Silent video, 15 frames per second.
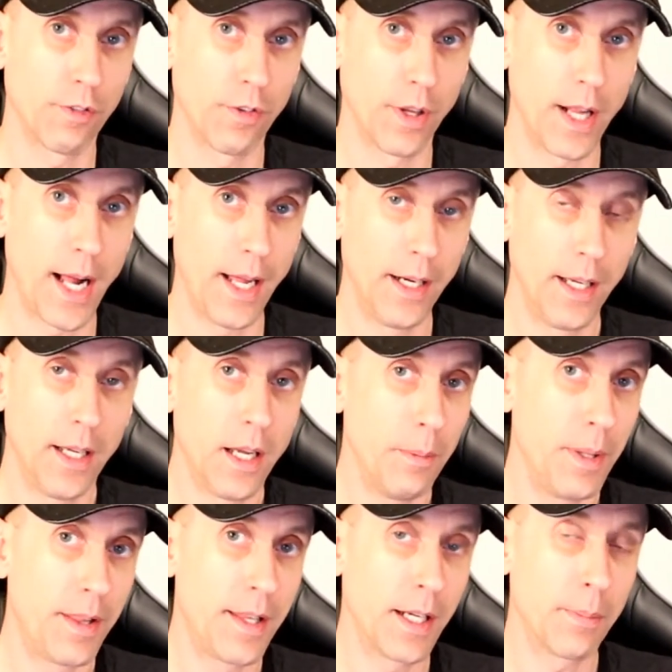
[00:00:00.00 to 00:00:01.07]
for that?
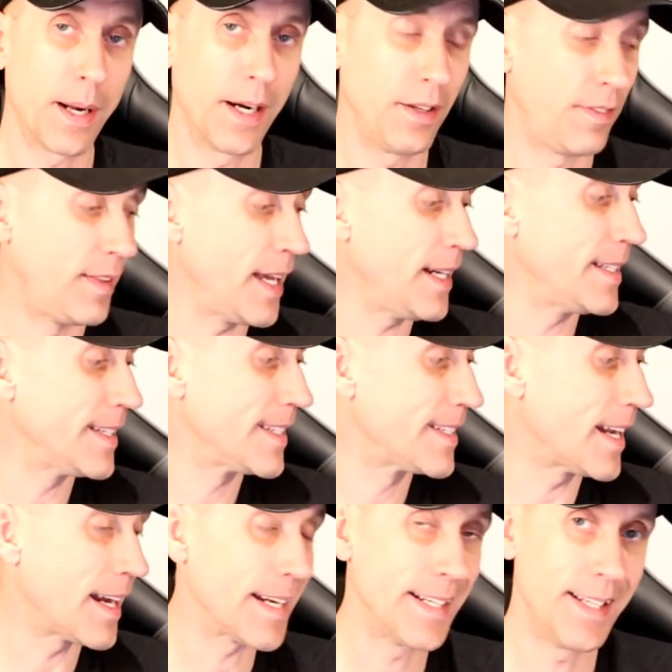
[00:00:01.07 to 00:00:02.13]
I mean, think about it. If they
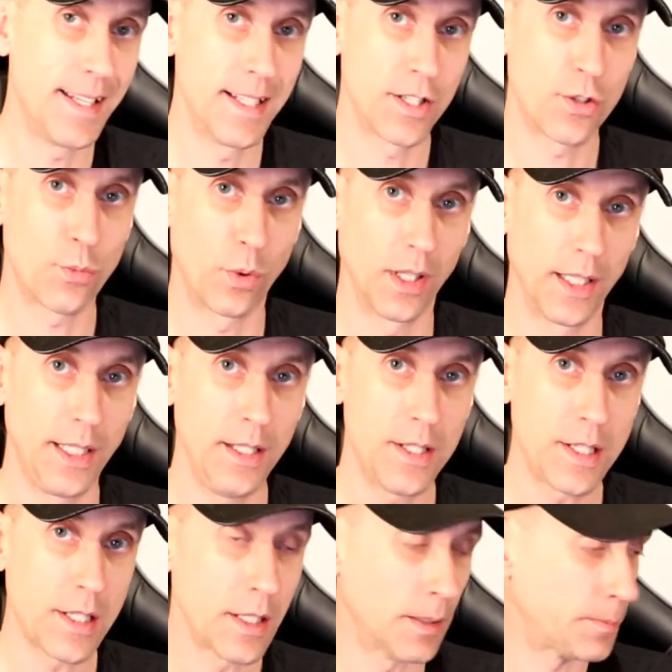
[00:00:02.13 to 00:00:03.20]
designed this
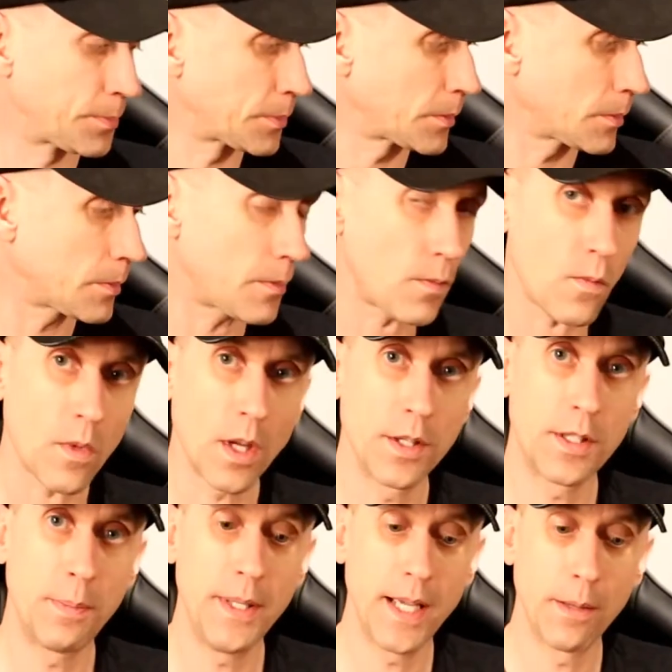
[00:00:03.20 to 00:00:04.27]
release
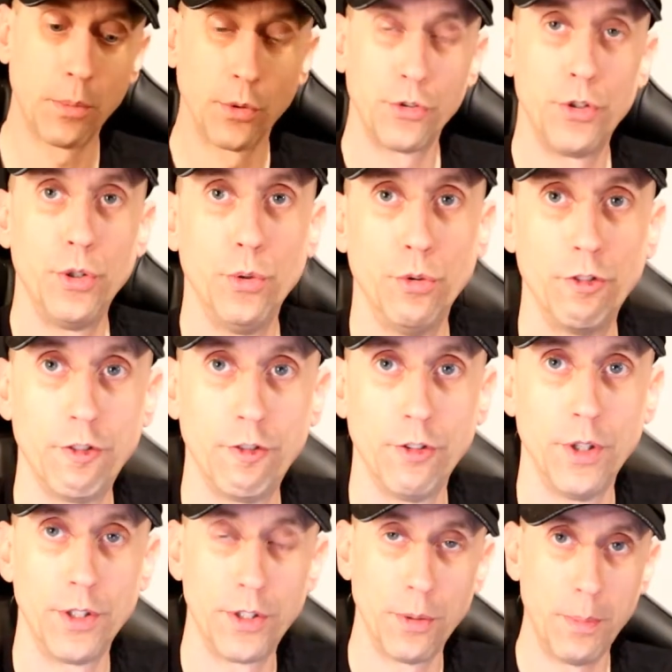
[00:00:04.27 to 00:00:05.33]
to be able to
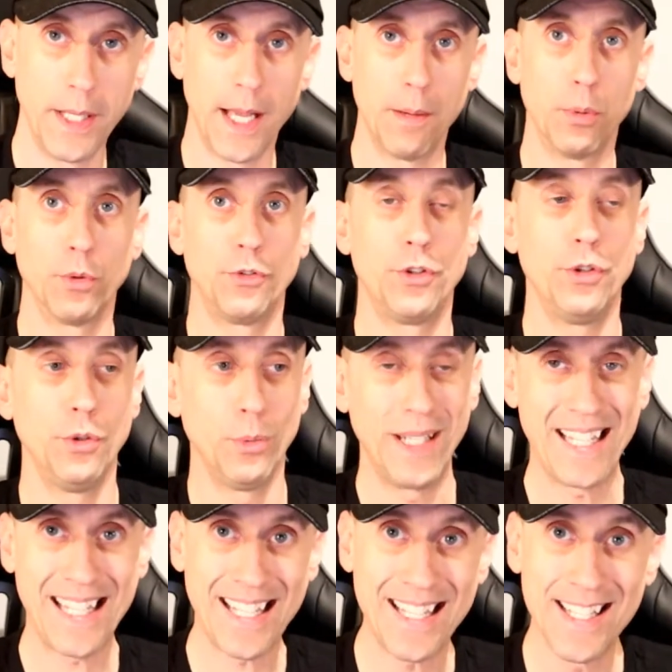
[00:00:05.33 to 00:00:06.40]

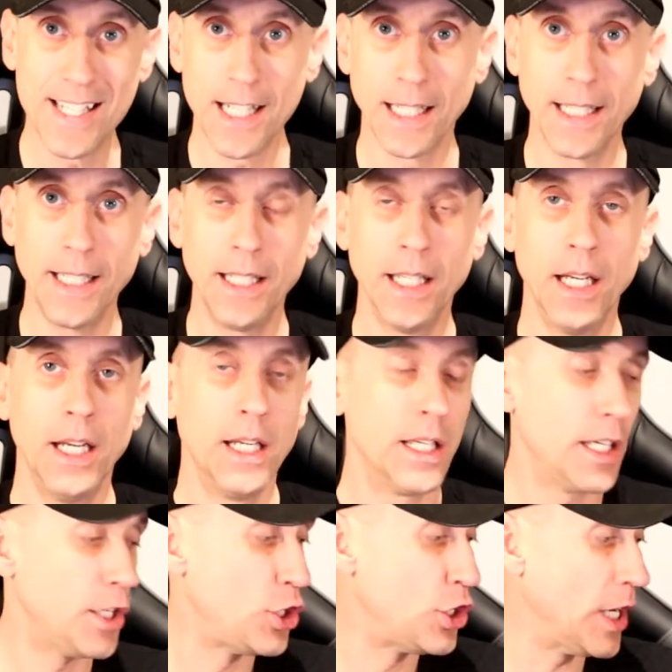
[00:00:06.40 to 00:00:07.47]
easily
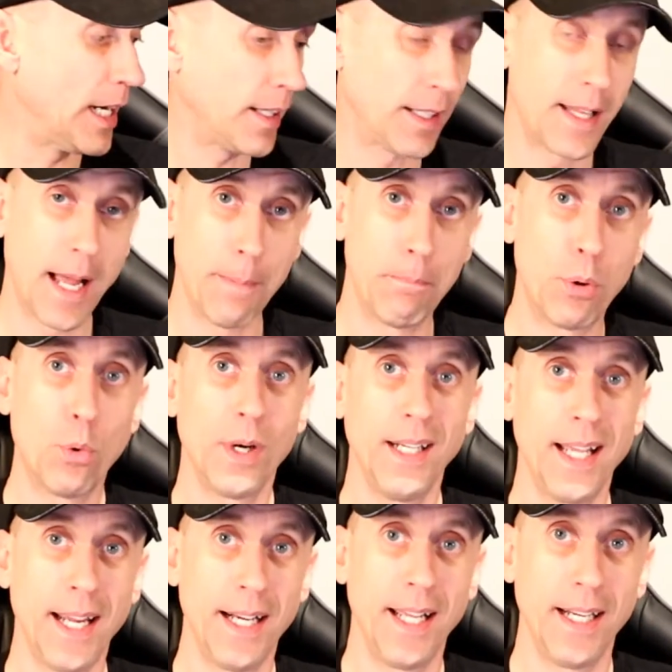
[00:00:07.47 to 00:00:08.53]
eject that
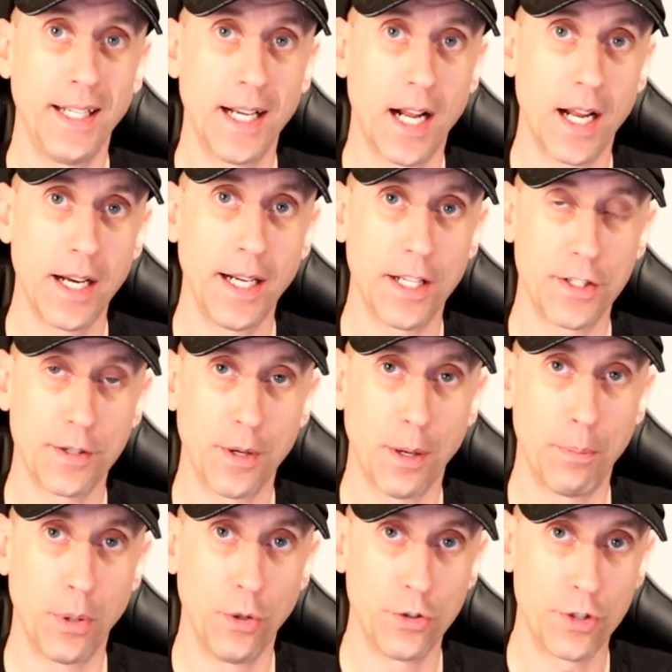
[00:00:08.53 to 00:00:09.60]
.889 as
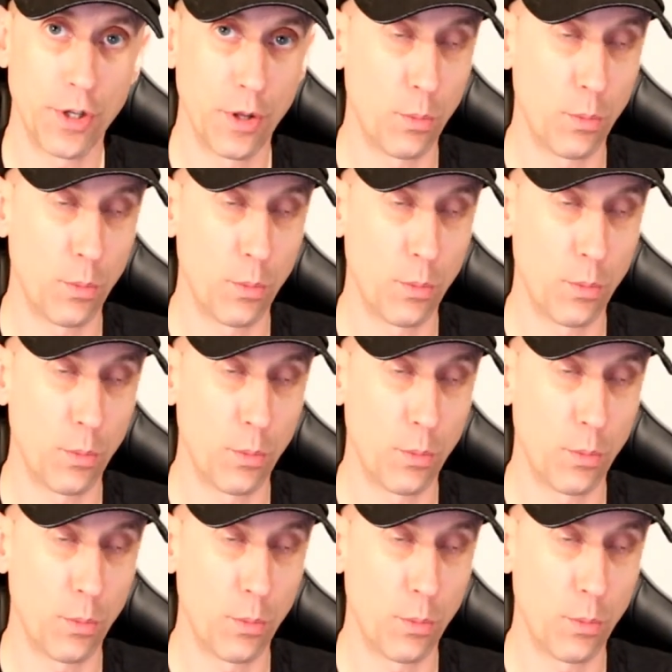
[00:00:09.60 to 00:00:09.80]
opposed to